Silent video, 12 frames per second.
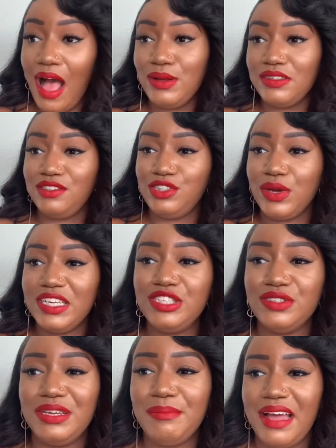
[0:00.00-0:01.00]
I was
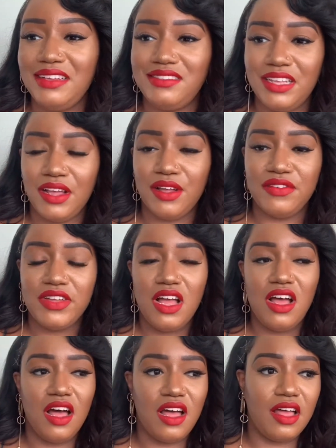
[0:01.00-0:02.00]
torturing myself.
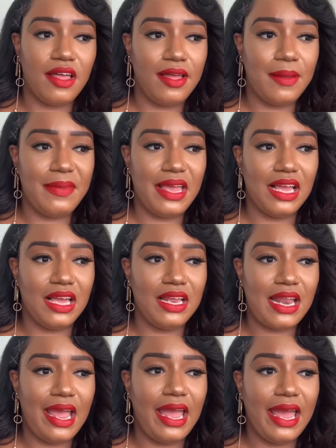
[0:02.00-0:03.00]
Um,
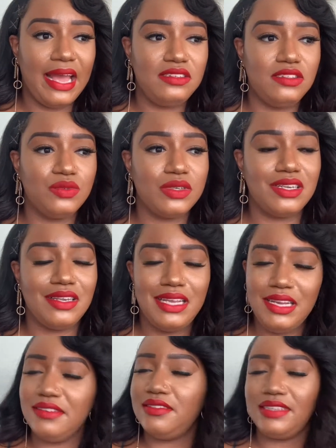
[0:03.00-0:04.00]
and I had to
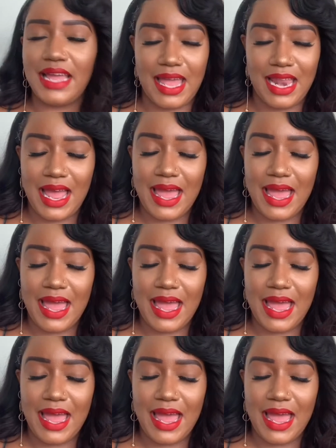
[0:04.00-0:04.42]
release that.